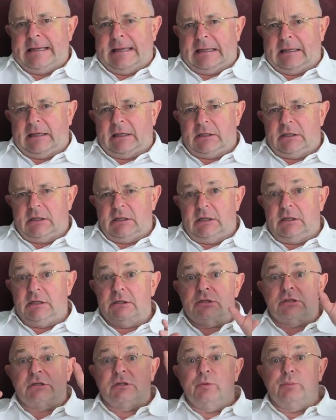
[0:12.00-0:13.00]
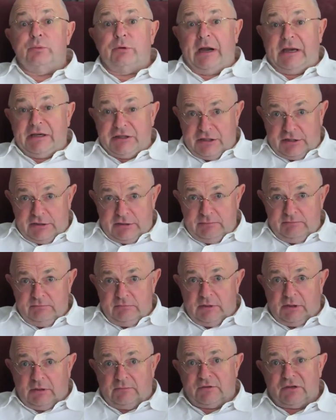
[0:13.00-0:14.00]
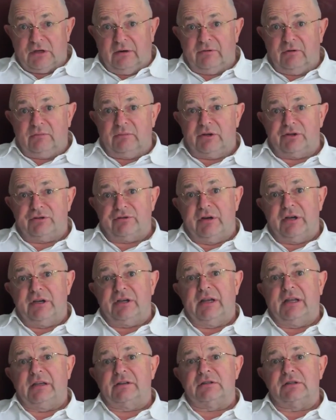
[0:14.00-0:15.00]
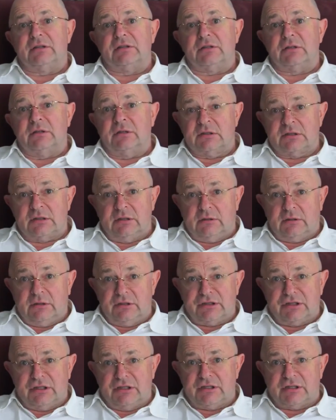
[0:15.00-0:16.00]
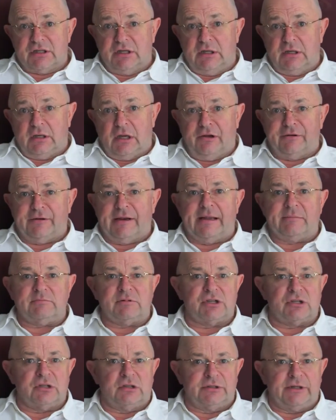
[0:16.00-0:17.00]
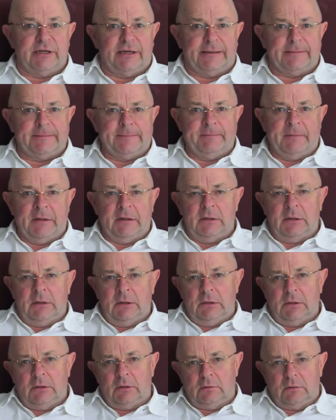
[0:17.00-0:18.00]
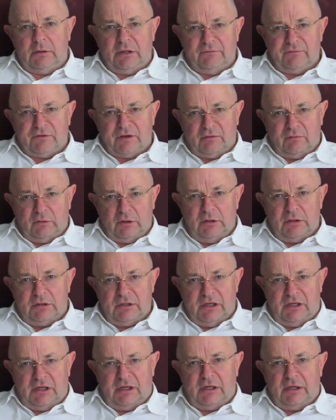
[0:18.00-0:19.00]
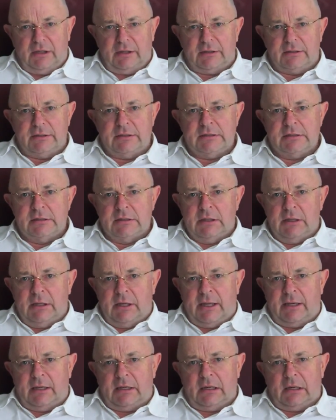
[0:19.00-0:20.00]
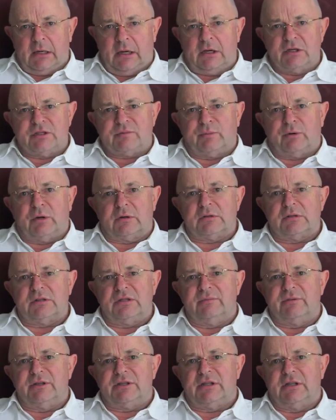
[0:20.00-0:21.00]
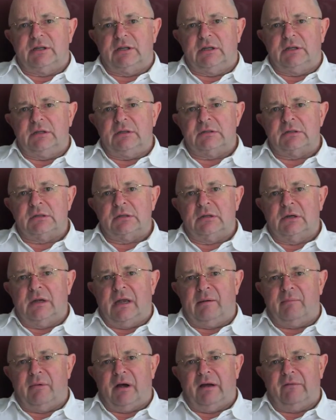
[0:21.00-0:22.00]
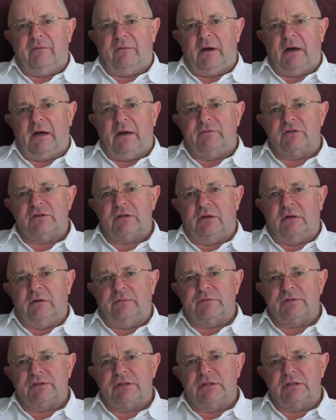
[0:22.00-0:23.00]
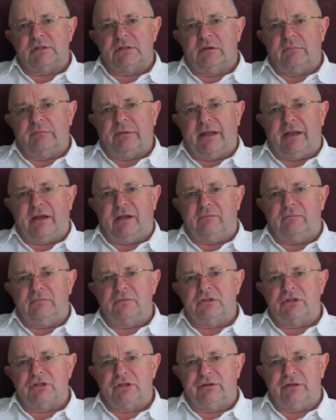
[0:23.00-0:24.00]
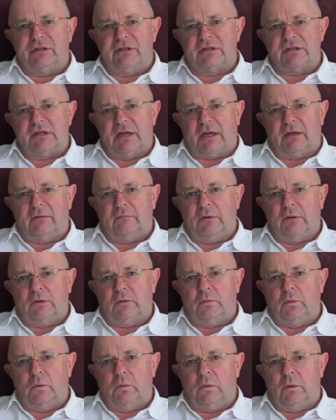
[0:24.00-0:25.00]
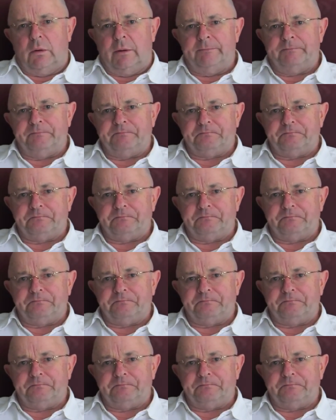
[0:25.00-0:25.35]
and the super agent of Soviet military intelligence, Ursula Kosinski, codenamed SONIA, who lived and worked in England and in close proximity to MI5's officers at Blenheim during the Second World War.